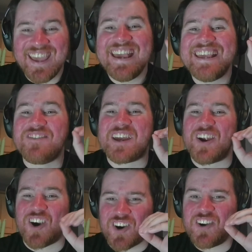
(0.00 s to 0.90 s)
you can
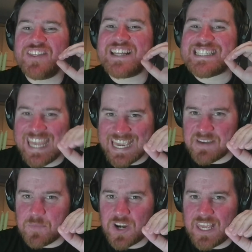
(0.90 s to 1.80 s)
earn the
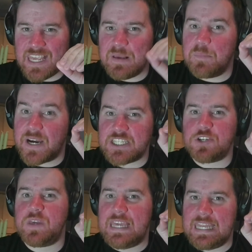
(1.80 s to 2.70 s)
ticket money by
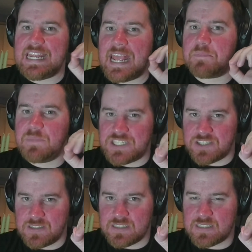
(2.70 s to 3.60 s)
doing in-game
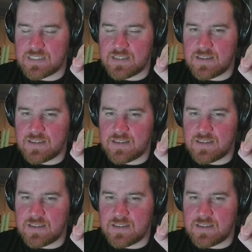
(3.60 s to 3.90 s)
missions.